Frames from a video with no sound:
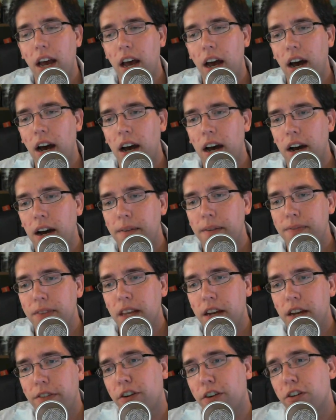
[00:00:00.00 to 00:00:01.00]

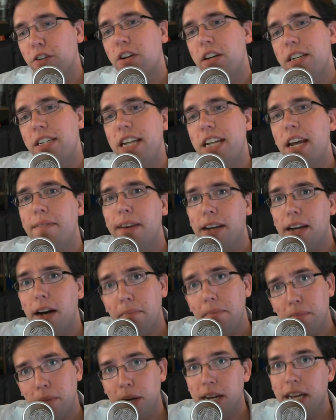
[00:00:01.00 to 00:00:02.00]
For saving up
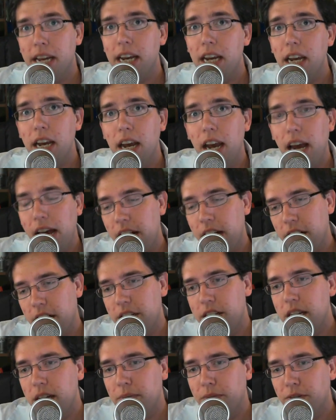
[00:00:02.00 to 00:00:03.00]
money, another
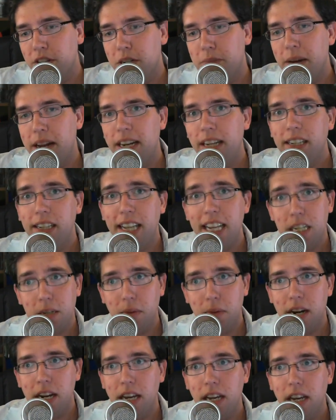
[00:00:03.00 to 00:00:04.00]
tip for spending less
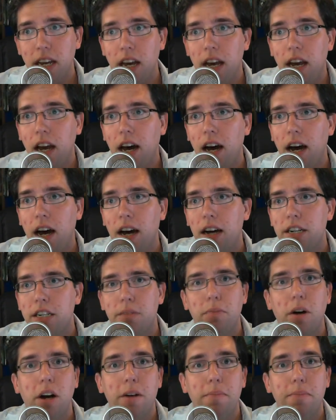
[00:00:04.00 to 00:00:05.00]
money.
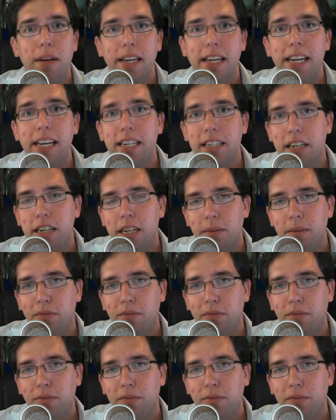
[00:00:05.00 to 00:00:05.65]
Smart Piggy is a tip for